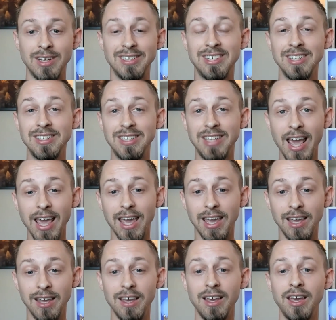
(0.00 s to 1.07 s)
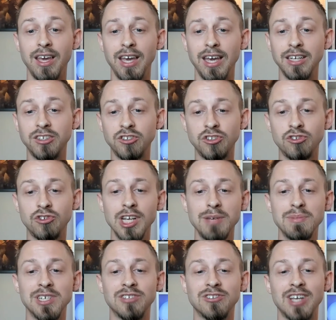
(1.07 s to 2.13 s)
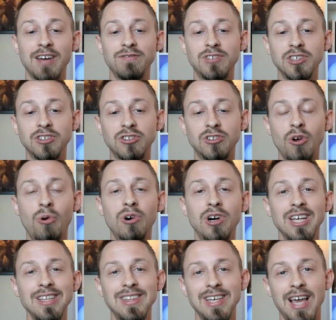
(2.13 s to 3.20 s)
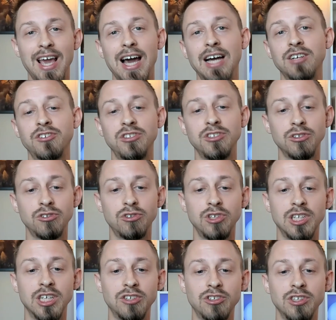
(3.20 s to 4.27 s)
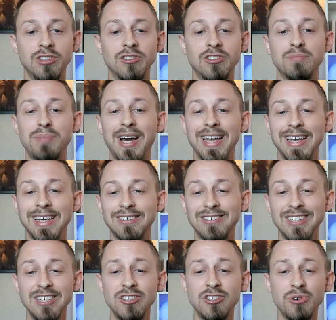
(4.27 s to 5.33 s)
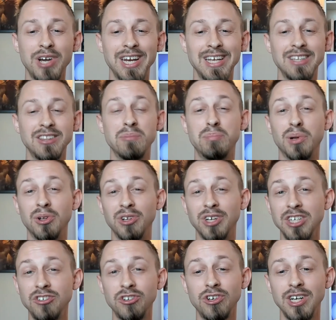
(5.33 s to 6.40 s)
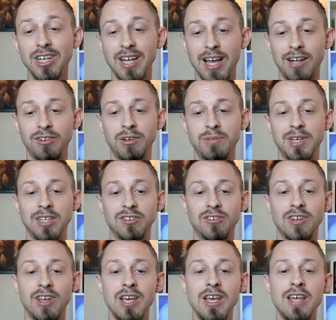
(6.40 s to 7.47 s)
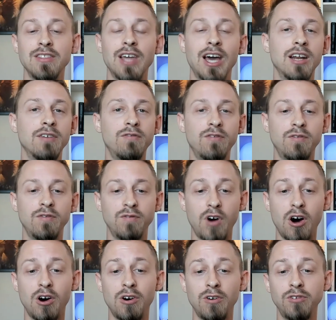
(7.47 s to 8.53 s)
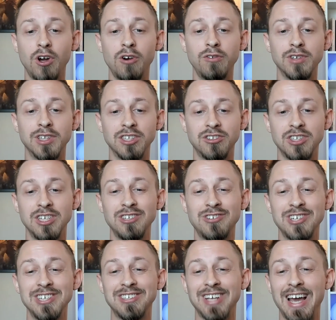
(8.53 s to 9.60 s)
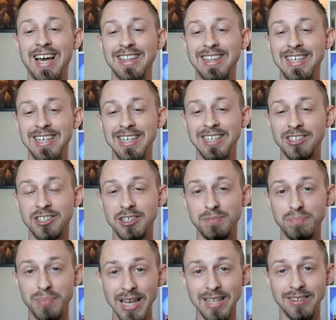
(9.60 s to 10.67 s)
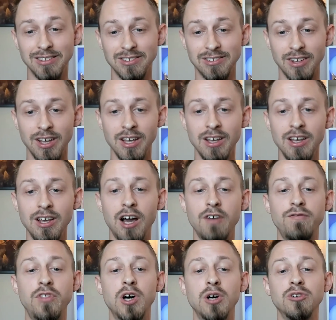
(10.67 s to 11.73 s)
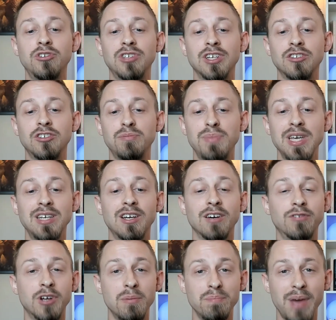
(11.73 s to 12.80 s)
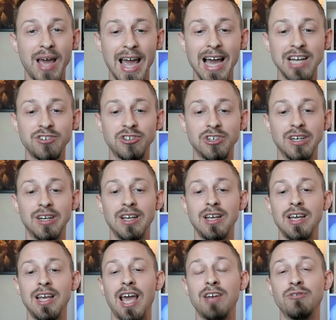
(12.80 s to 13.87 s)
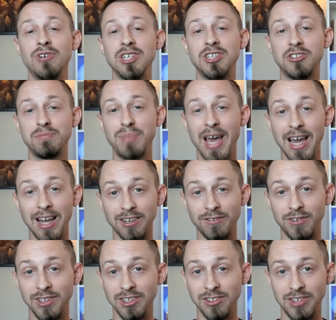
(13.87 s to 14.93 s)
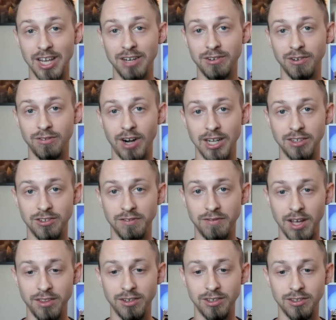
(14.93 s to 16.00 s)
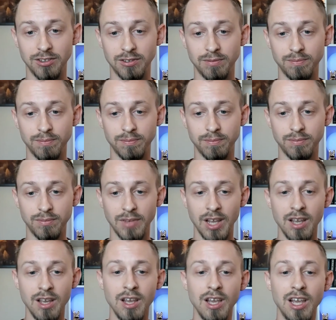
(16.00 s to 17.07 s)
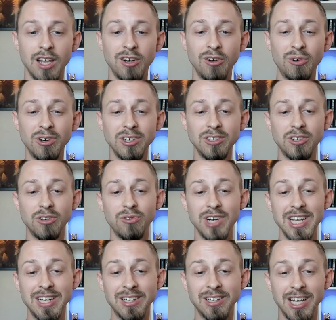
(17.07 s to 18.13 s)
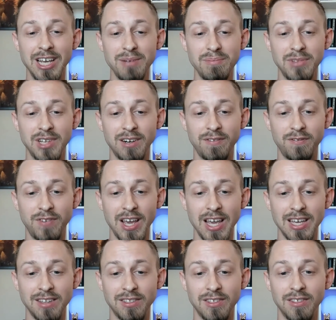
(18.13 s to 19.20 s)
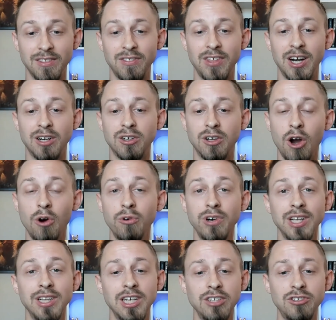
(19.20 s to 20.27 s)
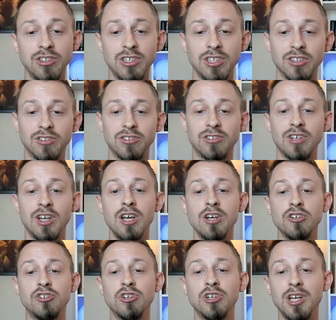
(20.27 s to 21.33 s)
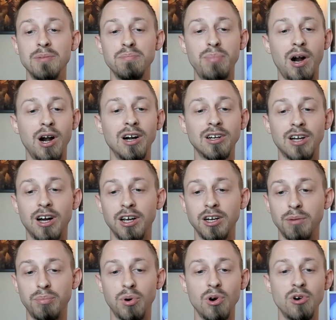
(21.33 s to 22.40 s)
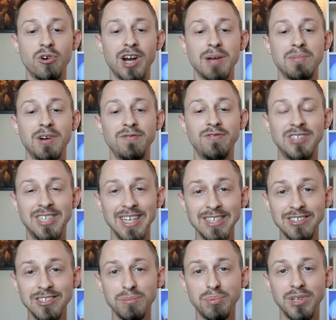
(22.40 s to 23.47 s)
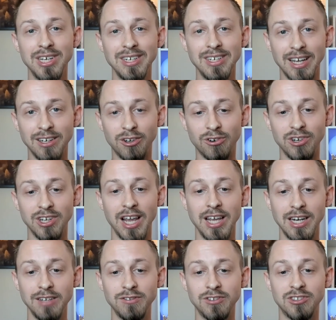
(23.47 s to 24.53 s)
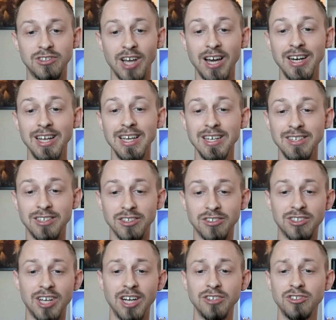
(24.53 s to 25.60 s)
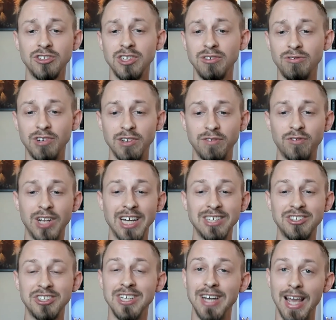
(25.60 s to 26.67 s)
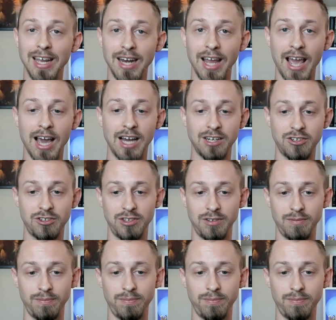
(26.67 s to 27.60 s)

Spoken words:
Today, extremists have distorted the axial traditions by accentuating the belligerent elements that have evolved over the centuries at the expense of those that speak of compassion and respect for the sacred rights of others. In order to reclaim their faith, their co-religionists should embark on a program of disciplined and creative study, discussion, reflection, and action.